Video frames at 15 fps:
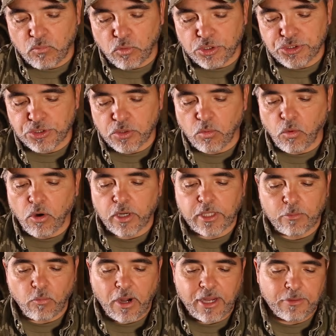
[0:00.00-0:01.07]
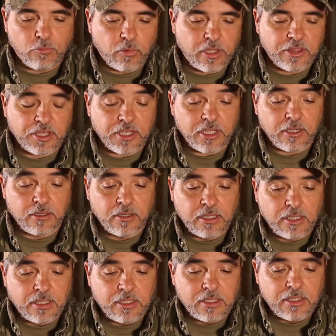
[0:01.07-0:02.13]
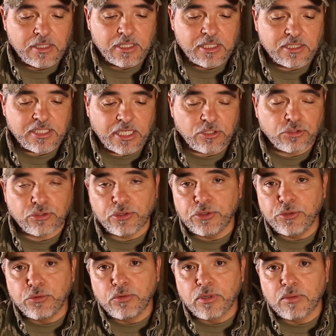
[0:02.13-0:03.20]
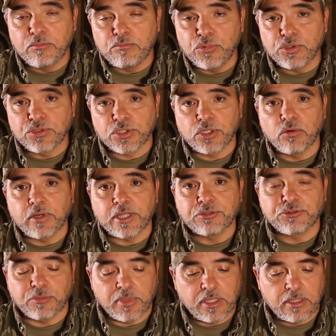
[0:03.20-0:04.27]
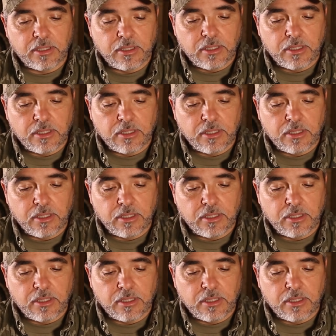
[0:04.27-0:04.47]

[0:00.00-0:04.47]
what you're working with here is a true musical instrument.